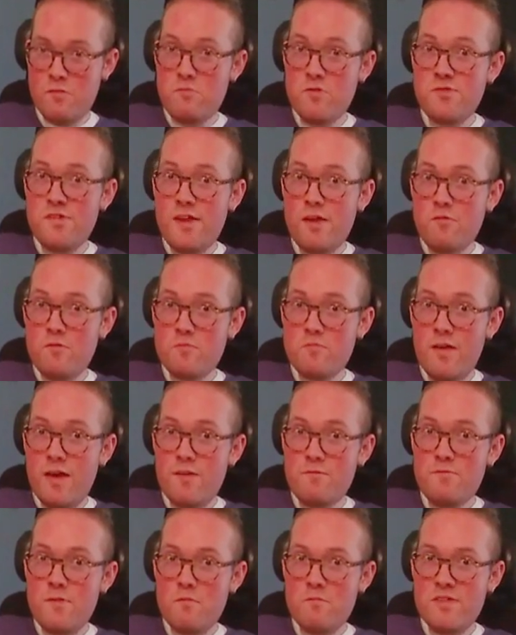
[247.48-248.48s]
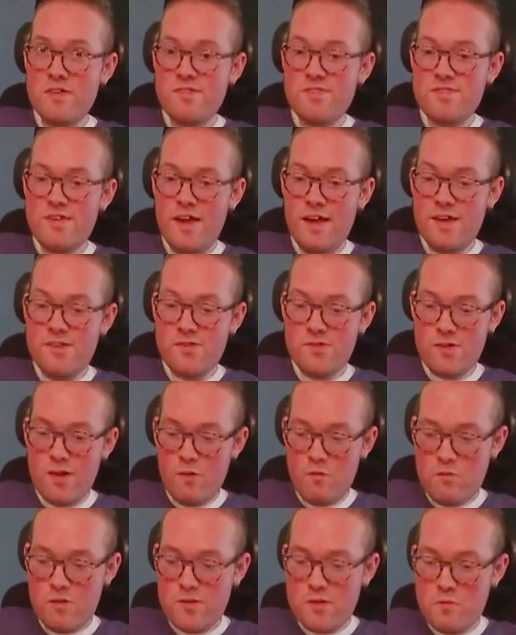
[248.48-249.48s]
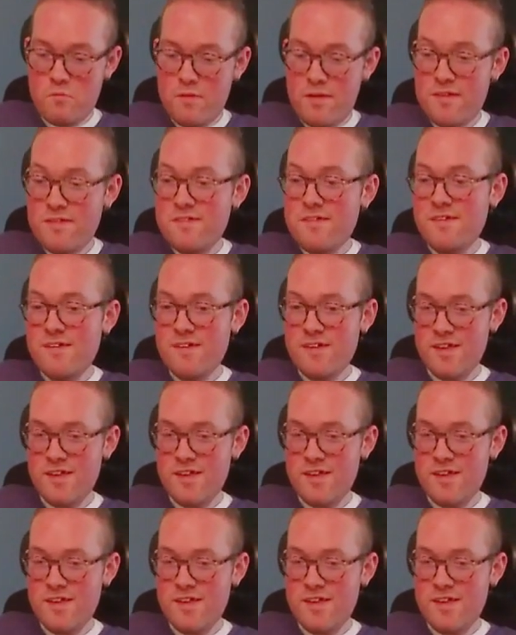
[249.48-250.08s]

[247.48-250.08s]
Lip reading: I'm okay with my feminine side, so I'll wear the pink.